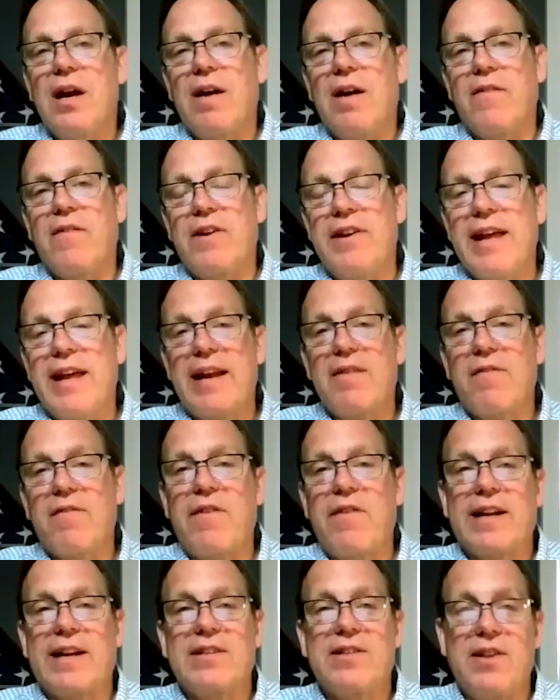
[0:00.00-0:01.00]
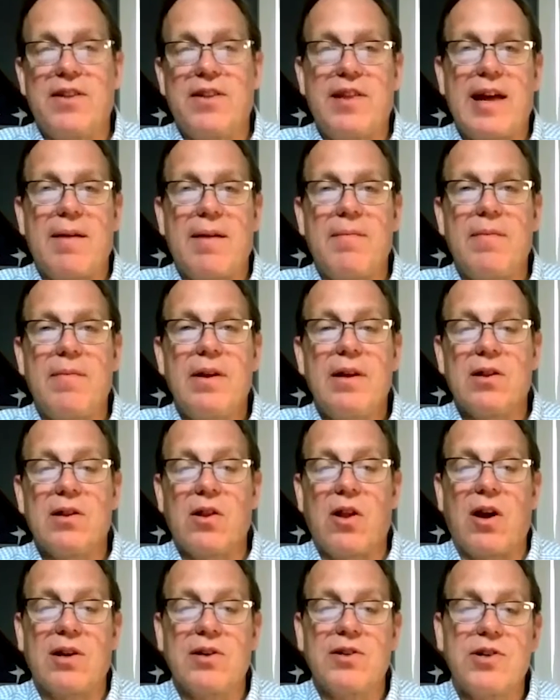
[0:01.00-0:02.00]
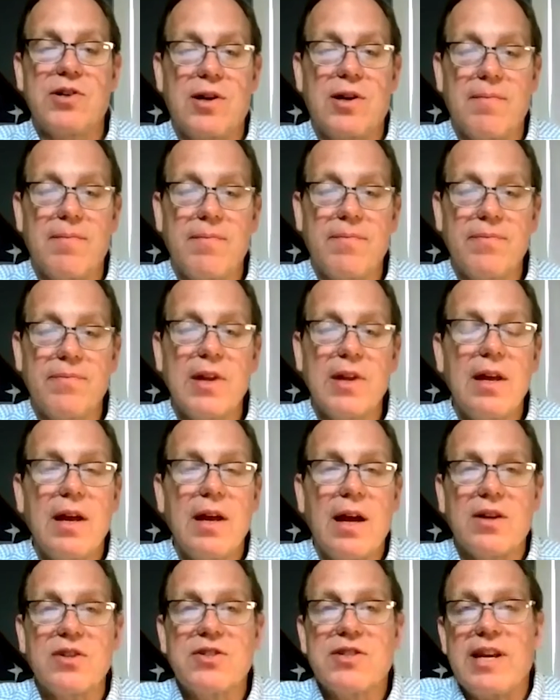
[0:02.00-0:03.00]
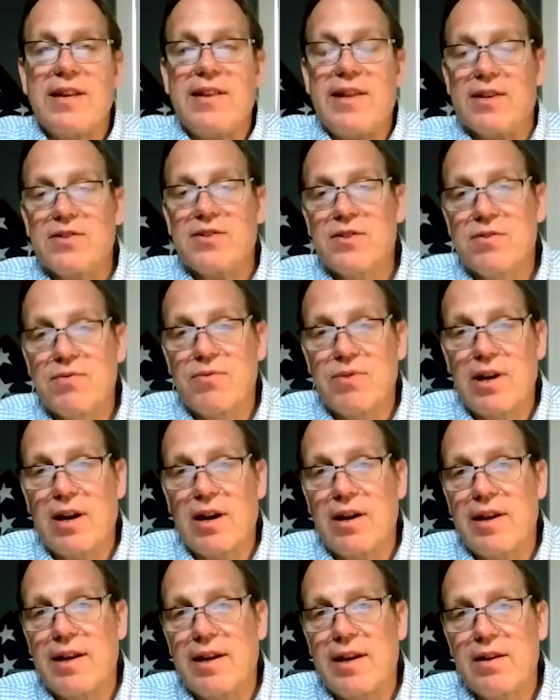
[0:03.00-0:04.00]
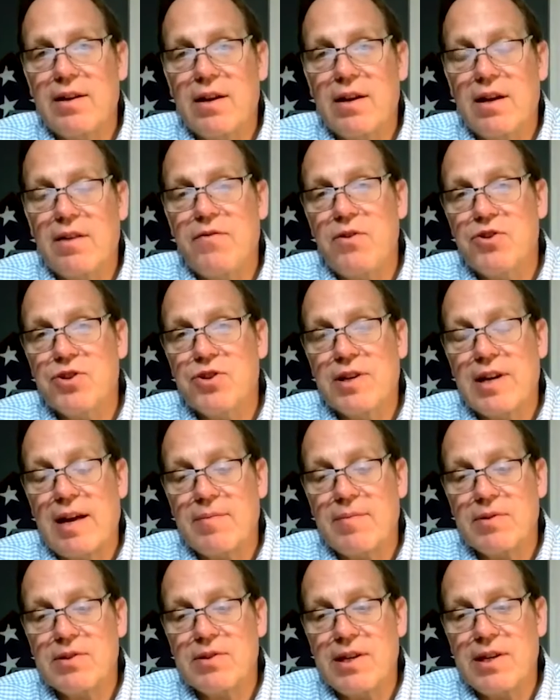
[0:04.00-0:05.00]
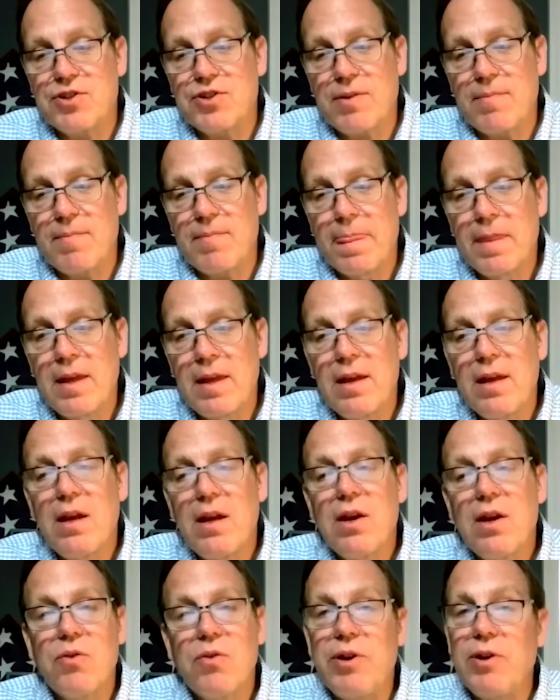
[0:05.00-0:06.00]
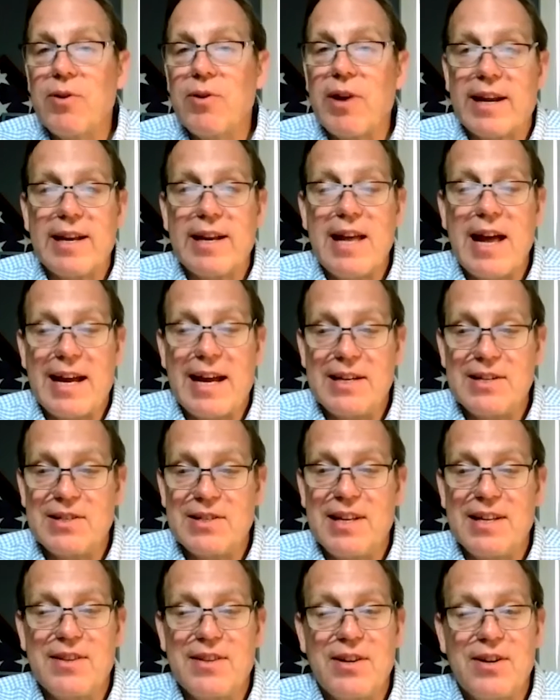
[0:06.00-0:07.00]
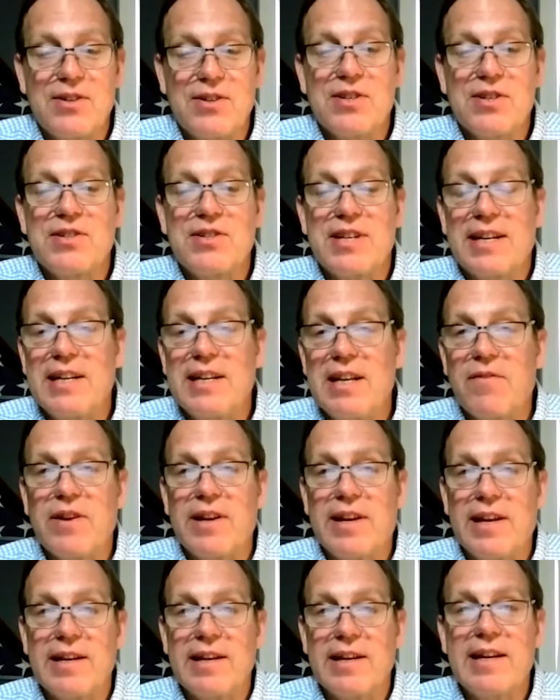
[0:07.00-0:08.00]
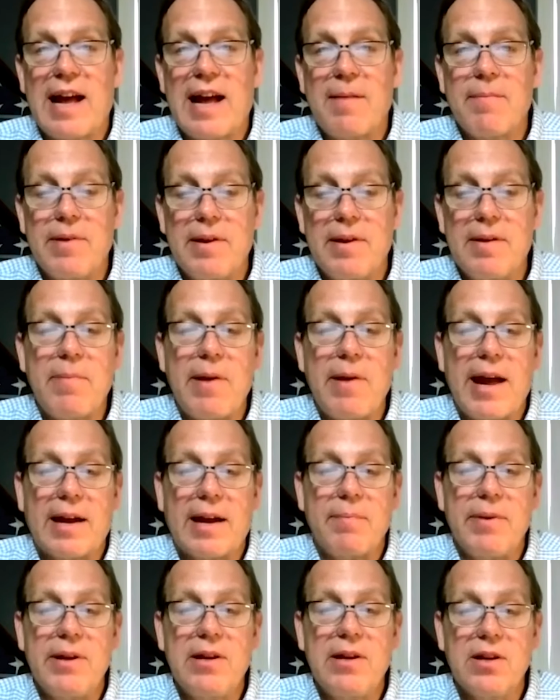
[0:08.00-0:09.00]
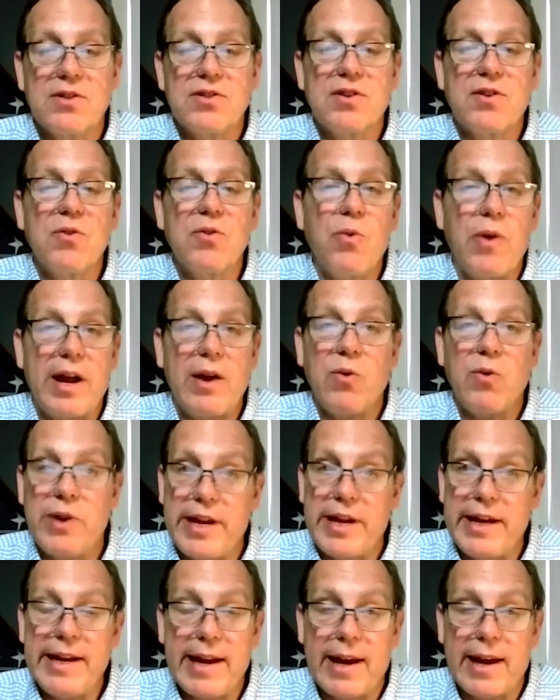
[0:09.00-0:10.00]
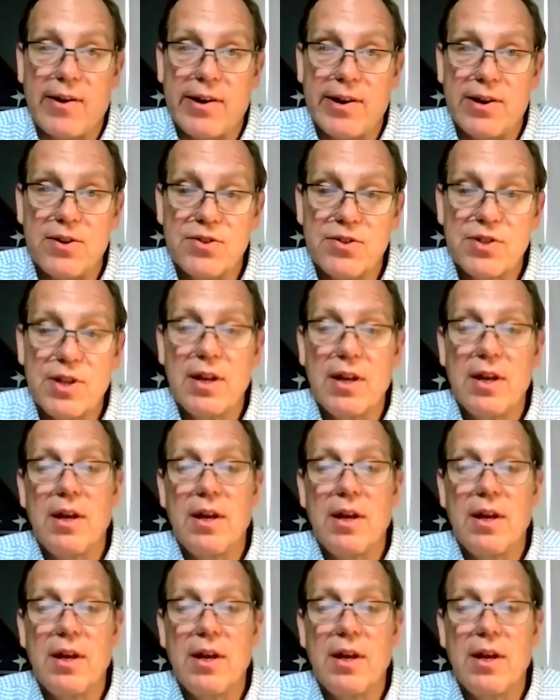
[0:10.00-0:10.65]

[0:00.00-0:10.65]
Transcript: of a net effect to them long-term. I'll say this regarding future compensation. We recognize that there is a significant comp impact because of the way we carriers